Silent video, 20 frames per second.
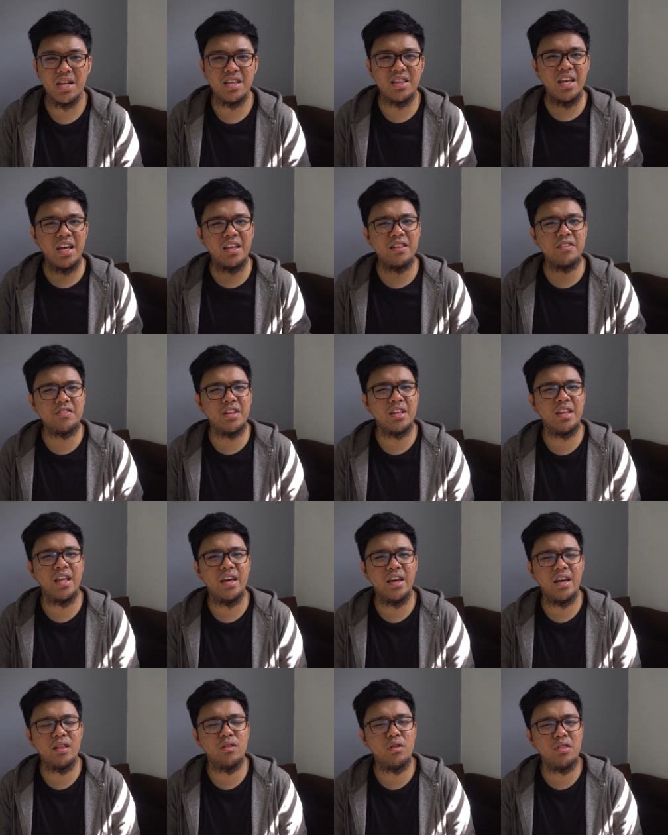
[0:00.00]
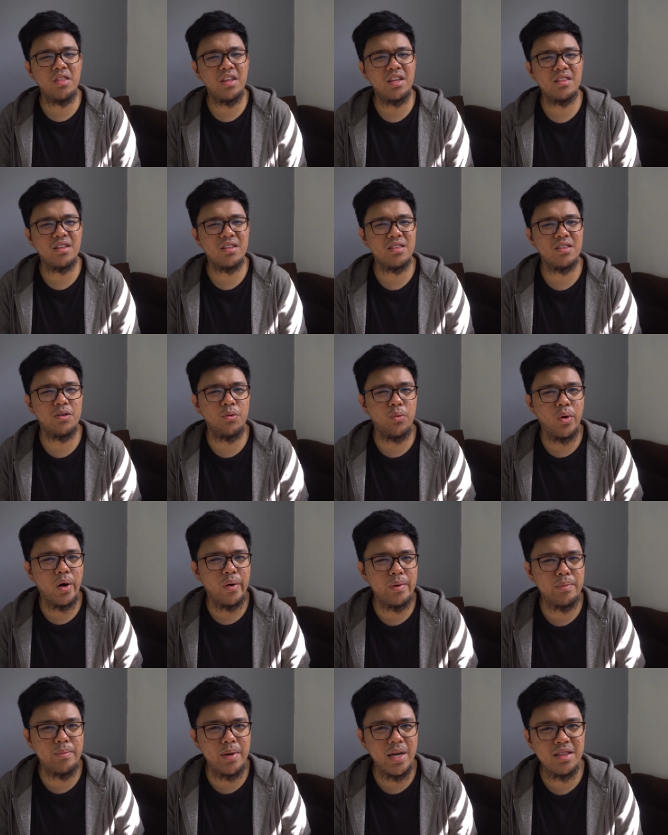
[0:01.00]
But at the end of the day, I do think that the
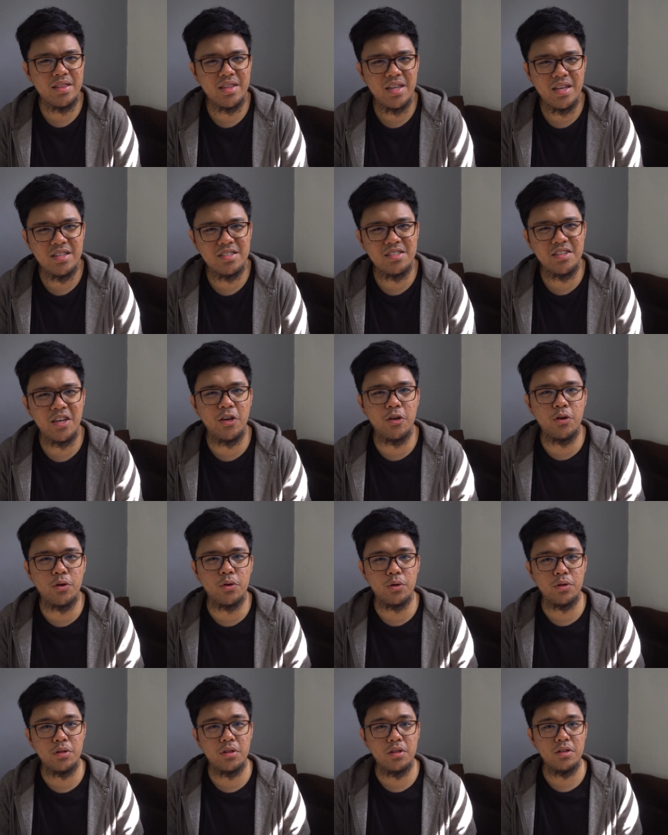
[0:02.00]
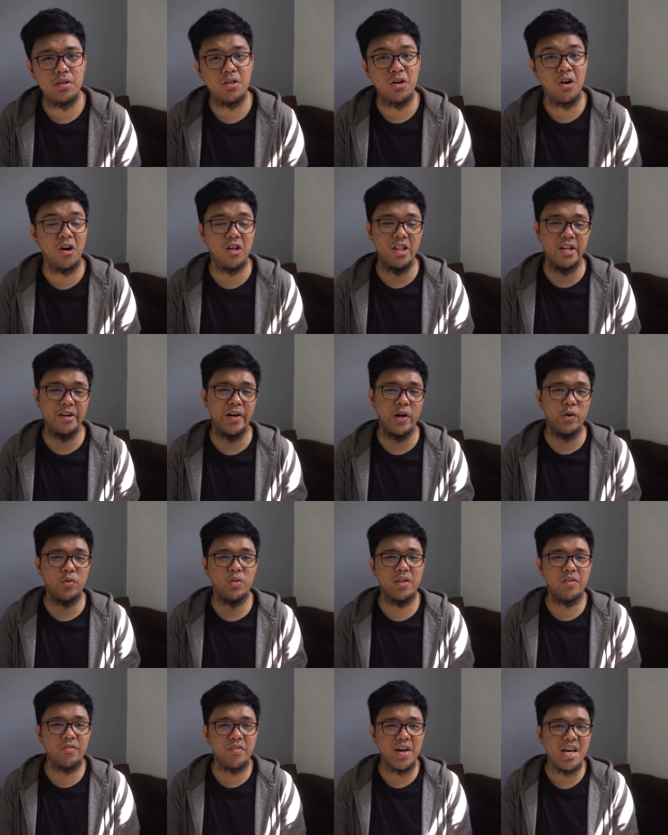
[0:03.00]
Huawei Mate 10 is a good
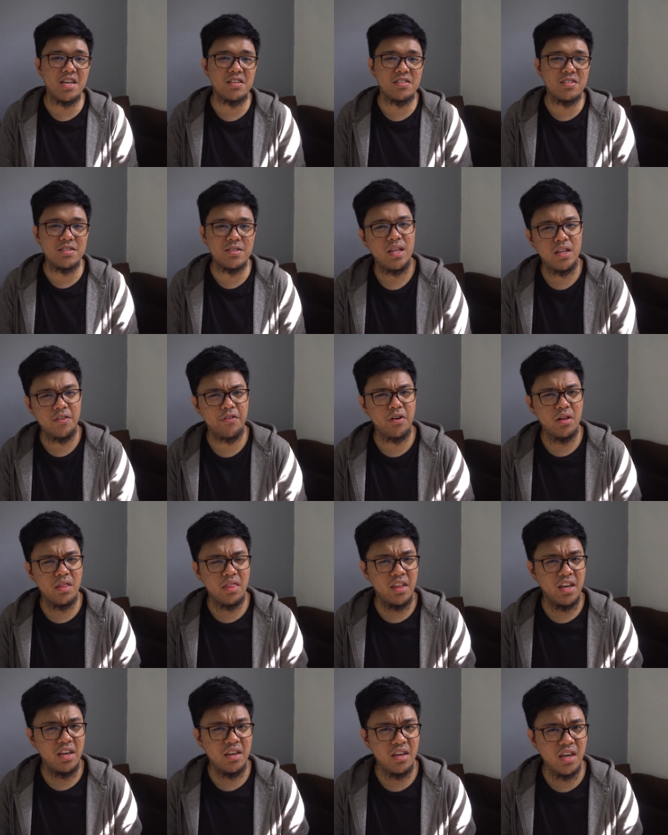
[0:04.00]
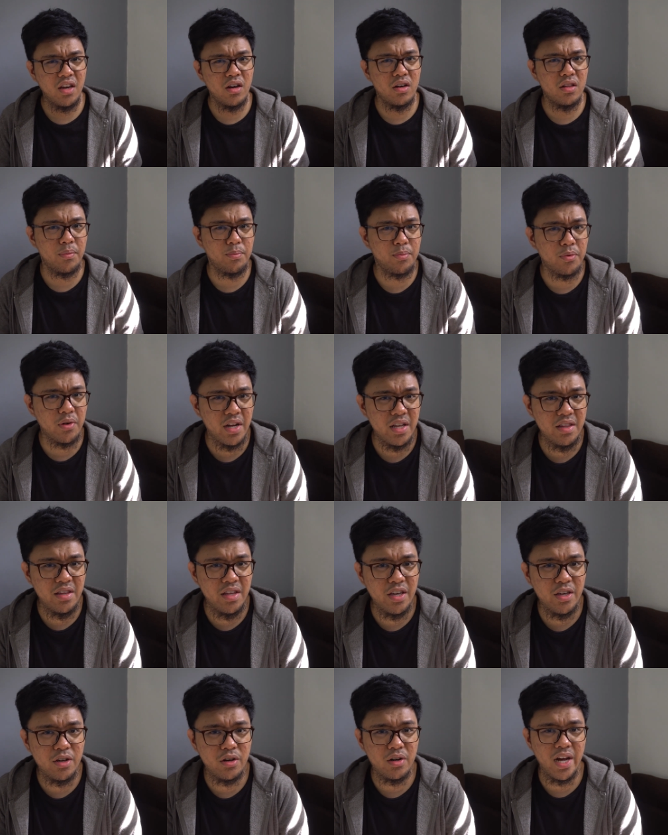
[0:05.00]
all-around device. And if you're thinking on
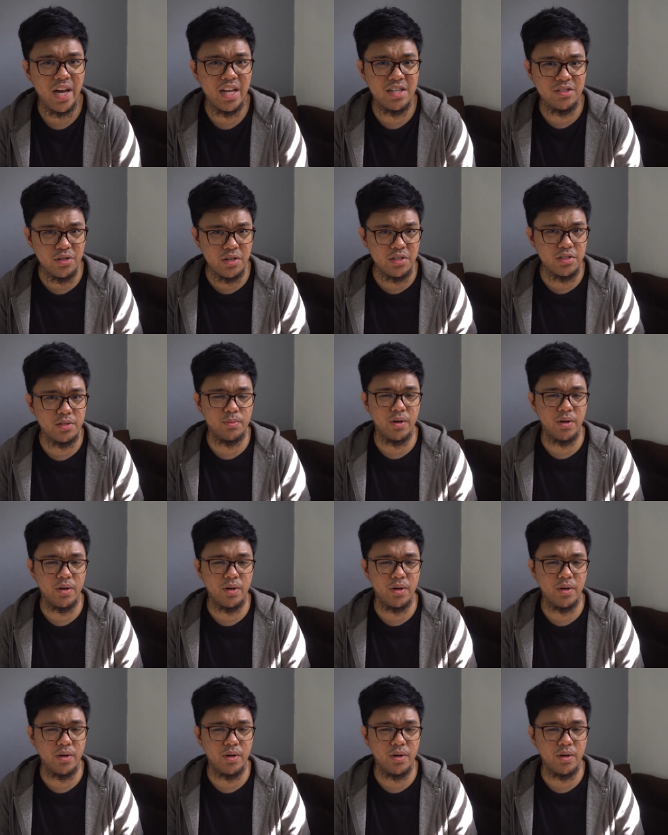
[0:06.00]
upgrading your Android